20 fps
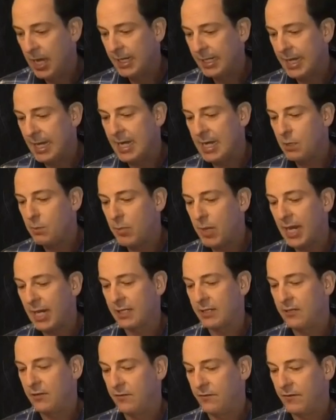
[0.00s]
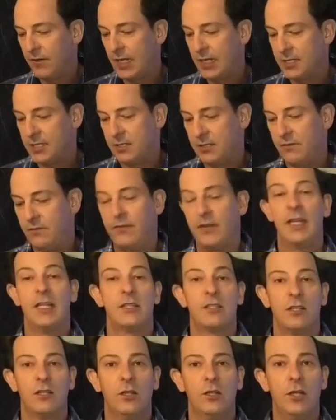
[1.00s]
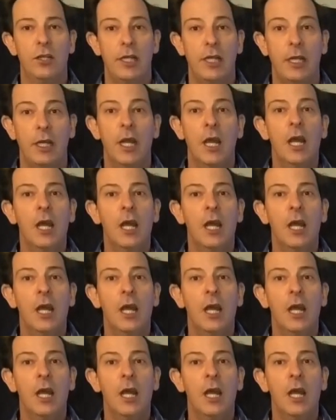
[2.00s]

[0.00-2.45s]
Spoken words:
getting back to face-to-face learning.